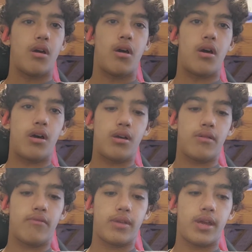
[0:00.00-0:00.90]

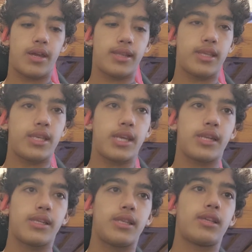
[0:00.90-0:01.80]
Yeah, I got the
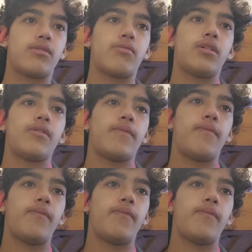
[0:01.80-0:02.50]
Saints in this one.